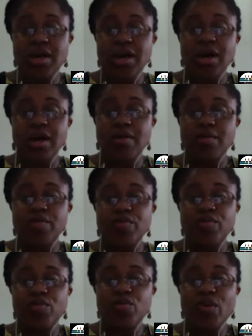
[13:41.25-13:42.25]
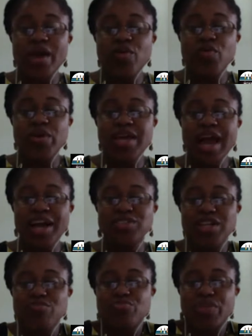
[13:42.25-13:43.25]
where we
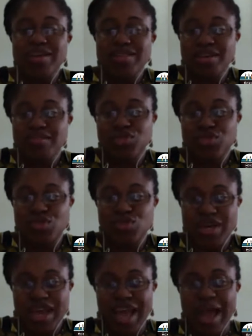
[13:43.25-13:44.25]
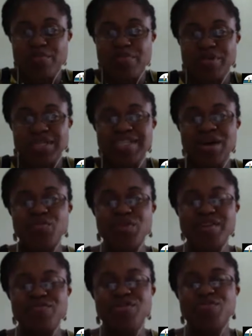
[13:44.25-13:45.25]
actually bring them to the campus and we
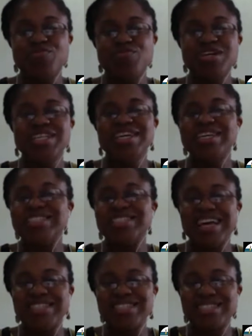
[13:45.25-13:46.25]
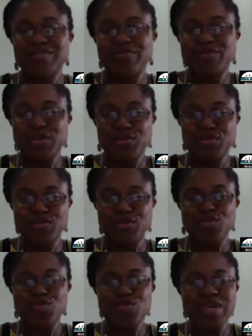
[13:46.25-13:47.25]
give them a really intensive sort of
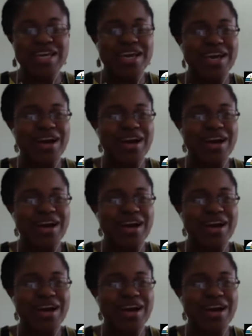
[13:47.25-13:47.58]
2-week